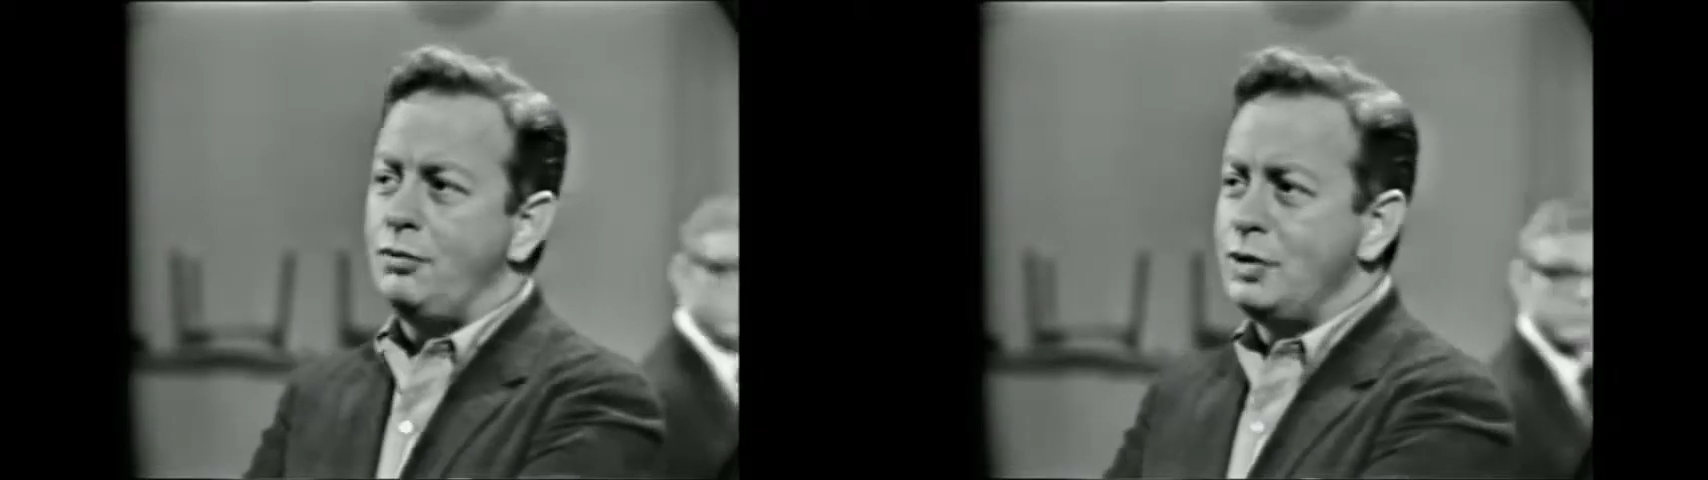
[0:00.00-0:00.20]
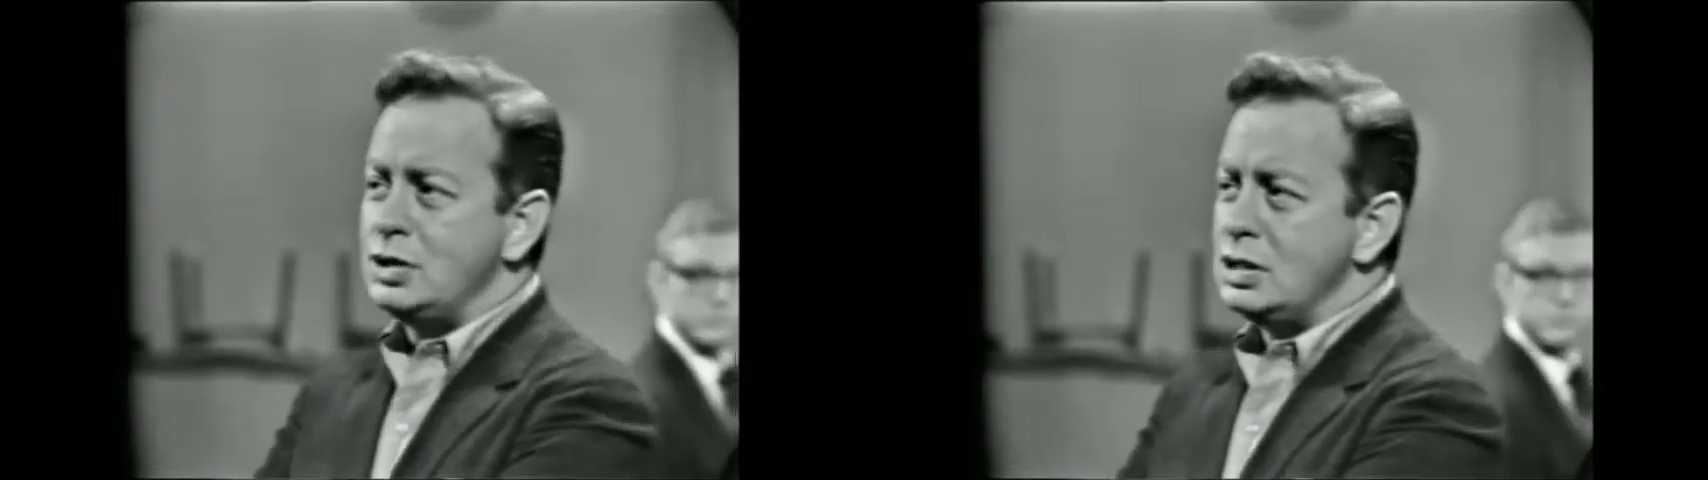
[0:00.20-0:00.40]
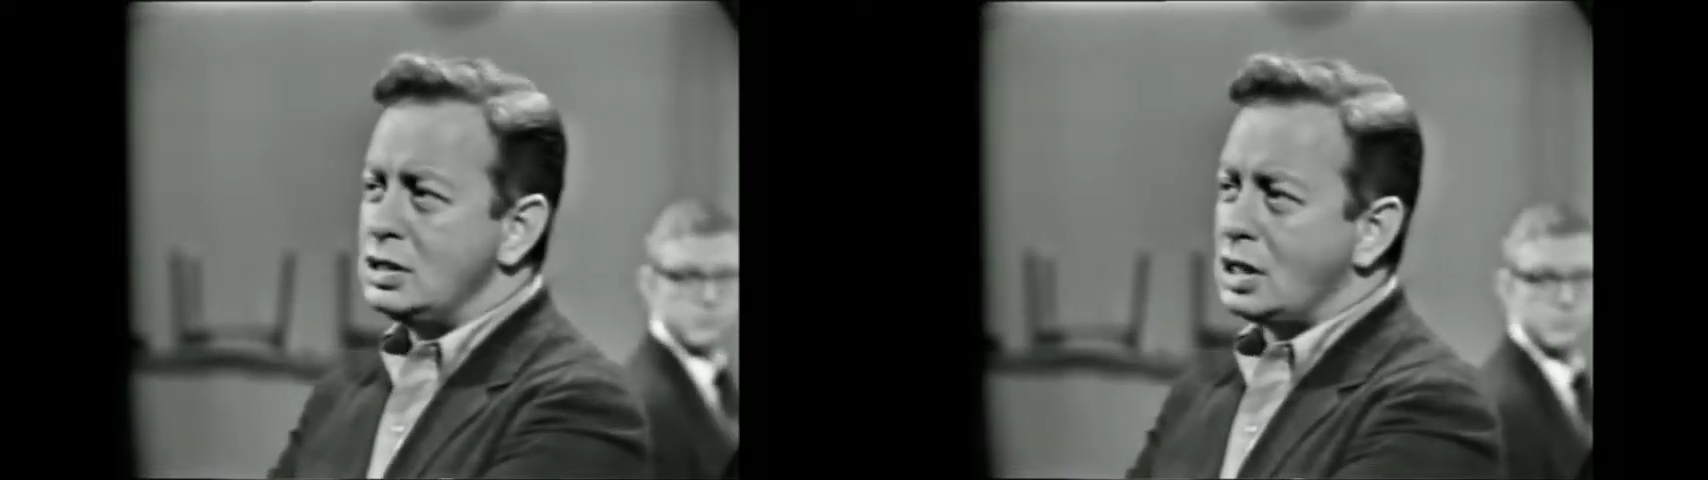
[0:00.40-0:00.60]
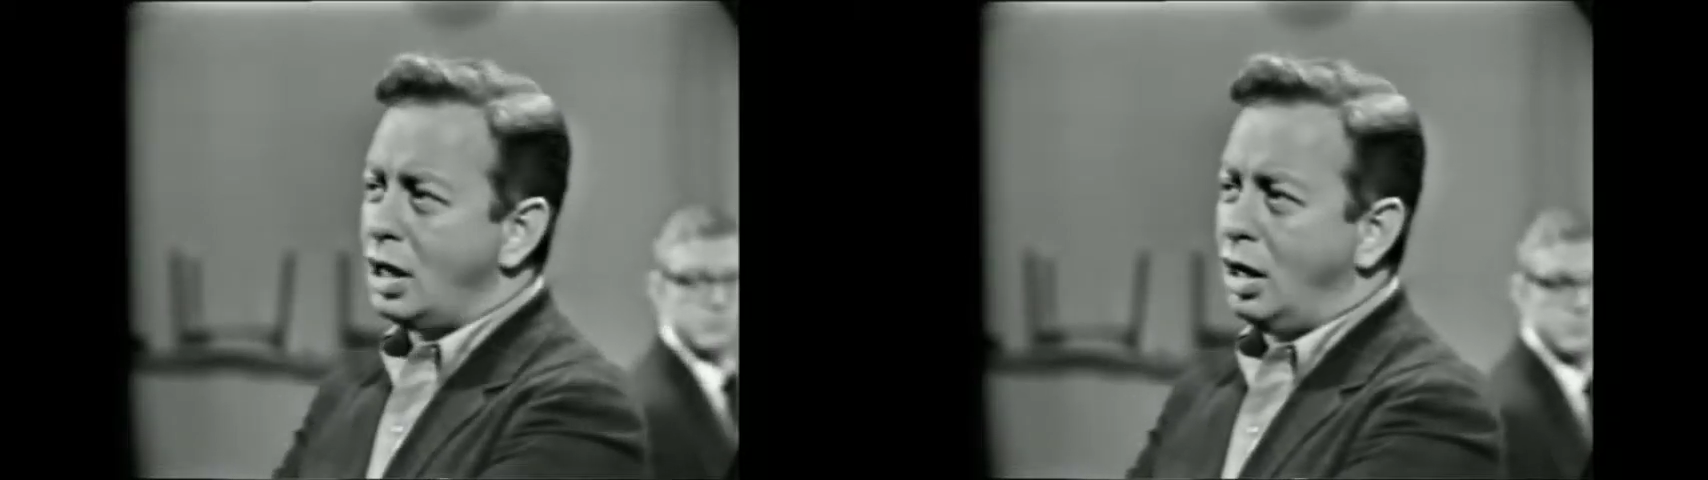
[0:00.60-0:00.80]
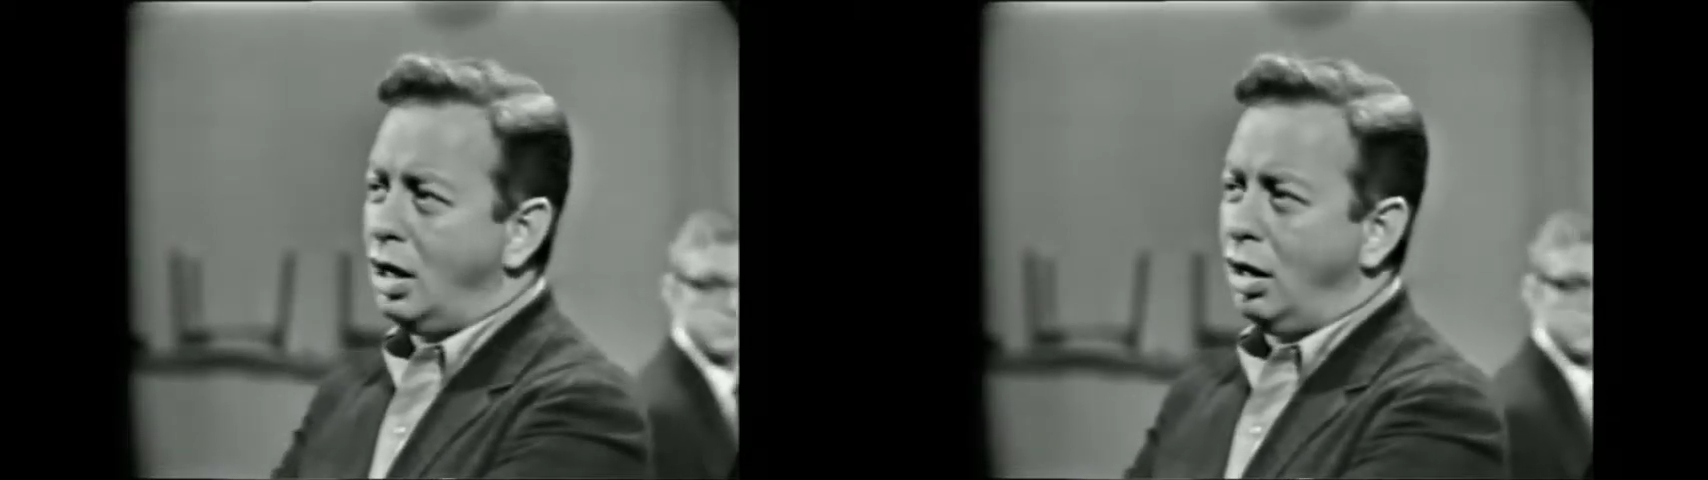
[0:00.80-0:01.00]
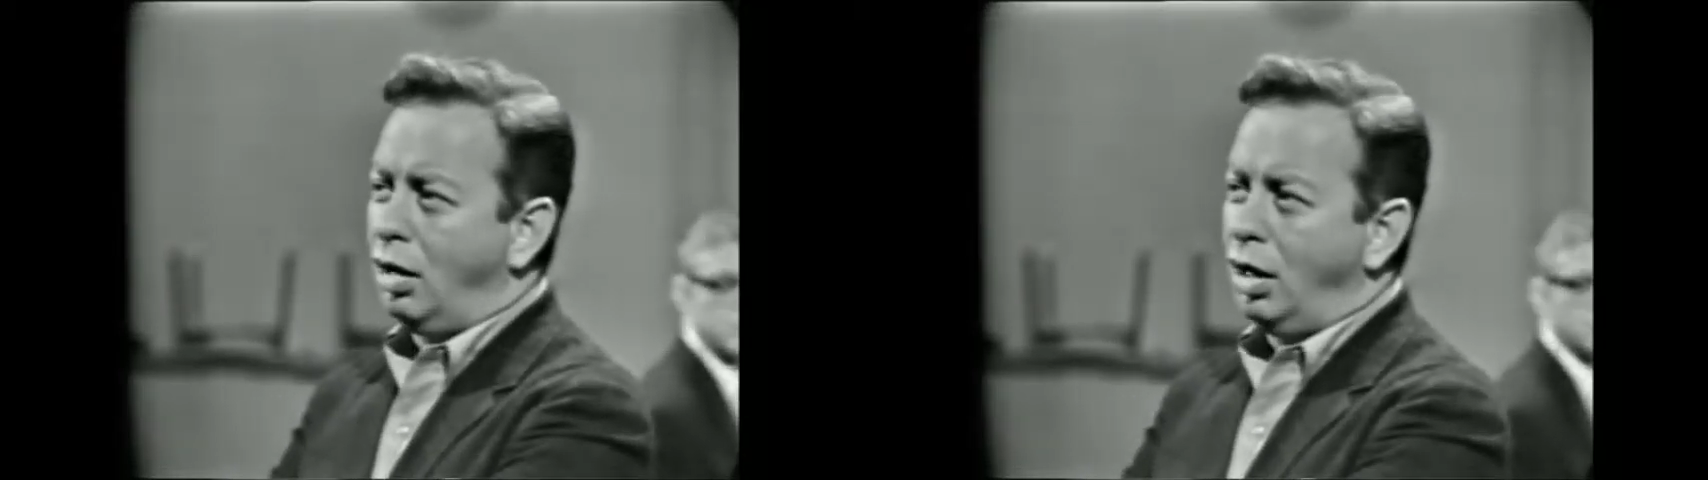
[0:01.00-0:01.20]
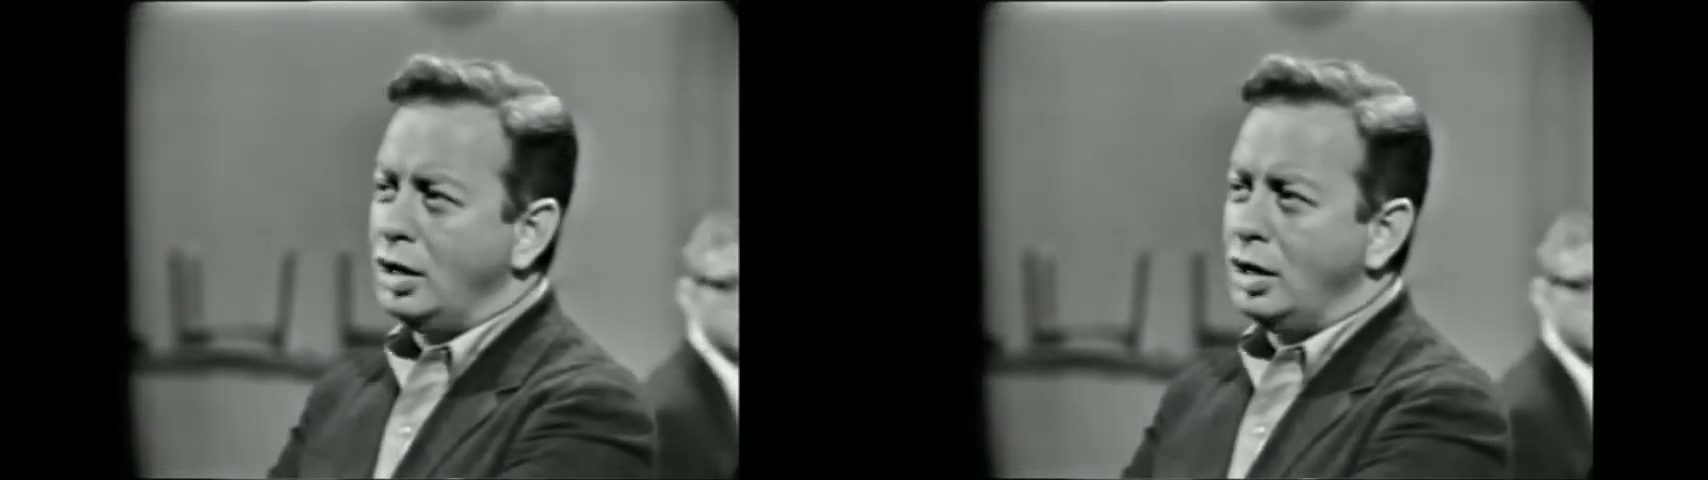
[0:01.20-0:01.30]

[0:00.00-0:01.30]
for instance, uh,